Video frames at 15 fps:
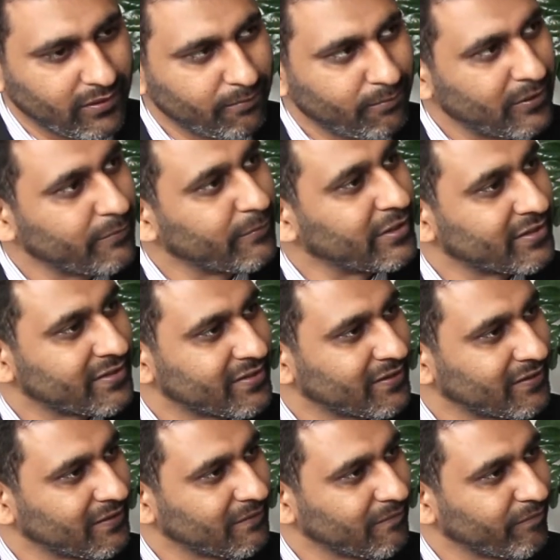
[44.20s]
implements.
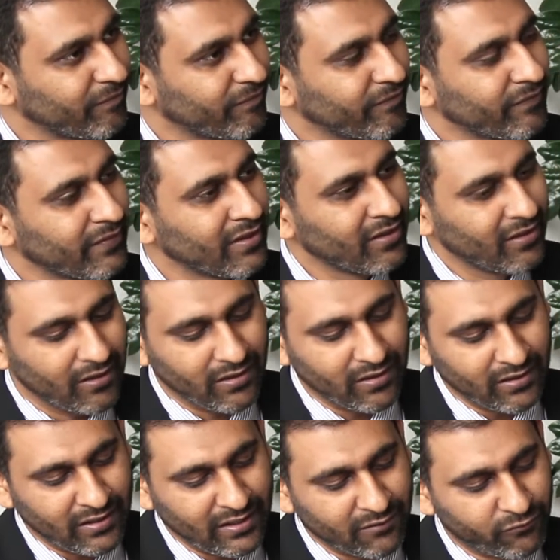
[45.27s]

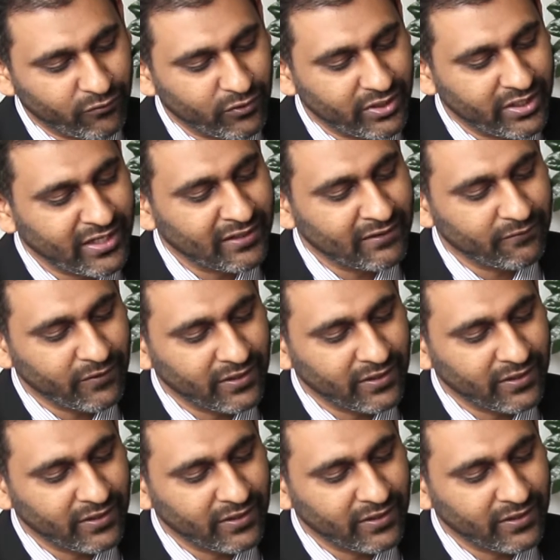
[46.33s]
And for that,